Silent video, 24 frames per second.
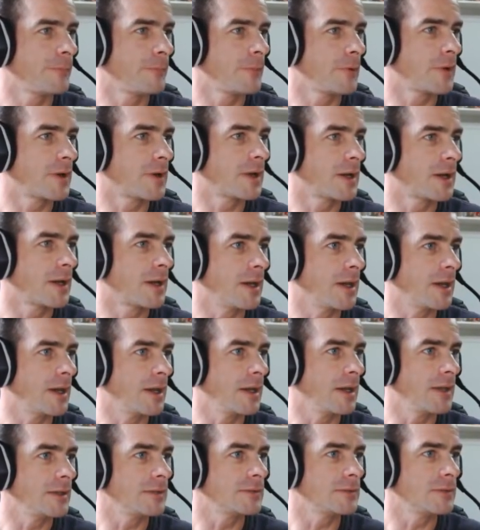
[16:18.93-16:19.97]

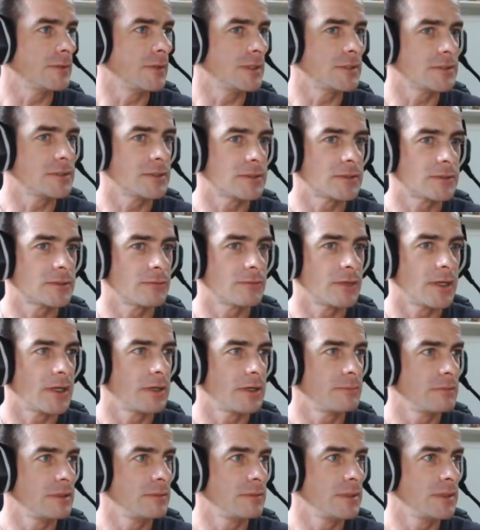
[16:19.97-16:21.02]
okay, so let's just try
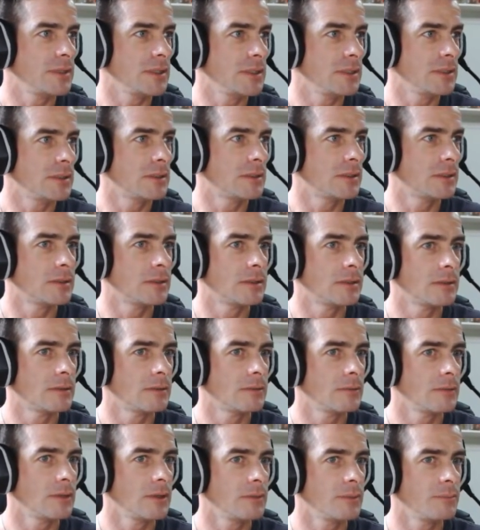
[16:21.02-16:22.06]
maybe
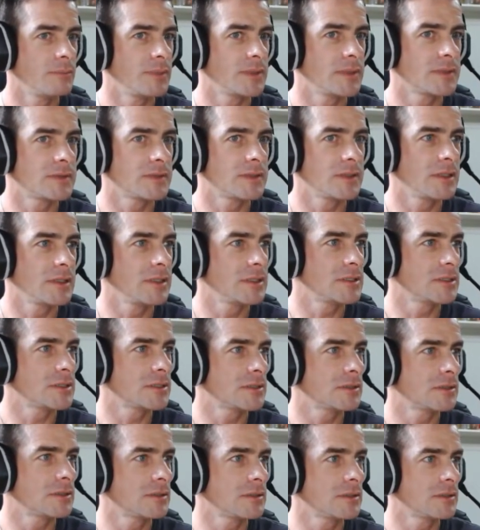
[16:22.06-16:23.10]

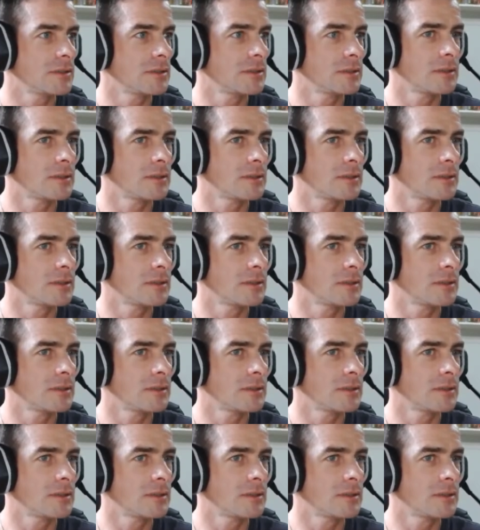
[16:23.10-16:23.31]
pixelation.